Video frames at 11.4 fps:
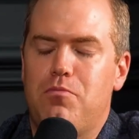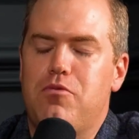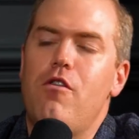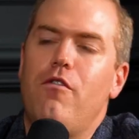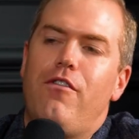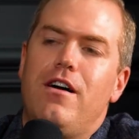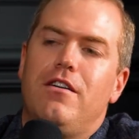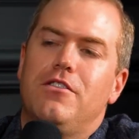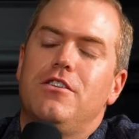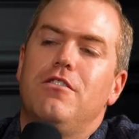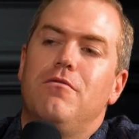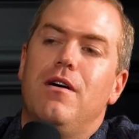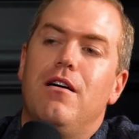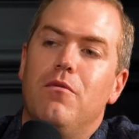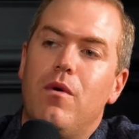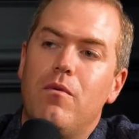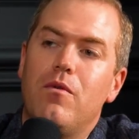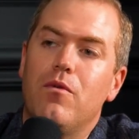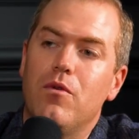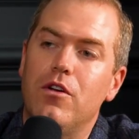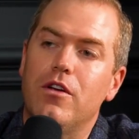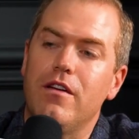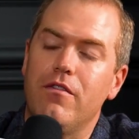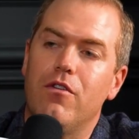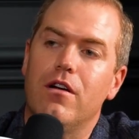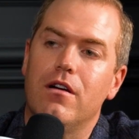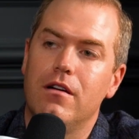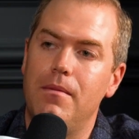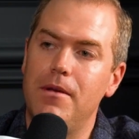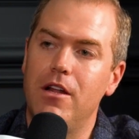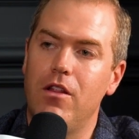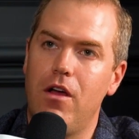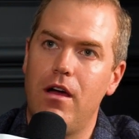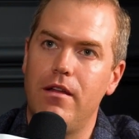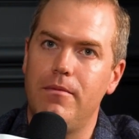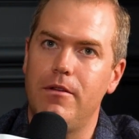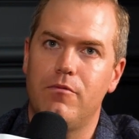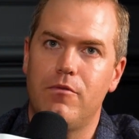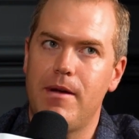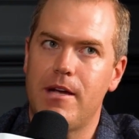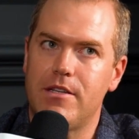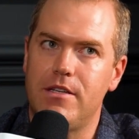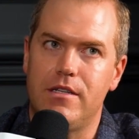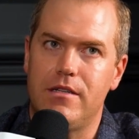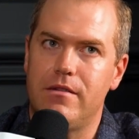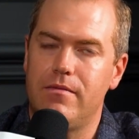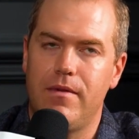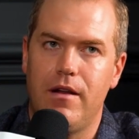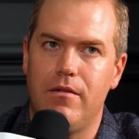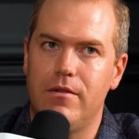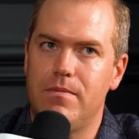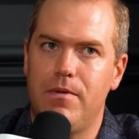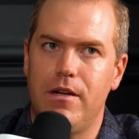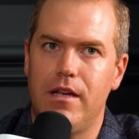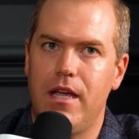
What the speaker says: profiled so well what we were looking for. Remax has been in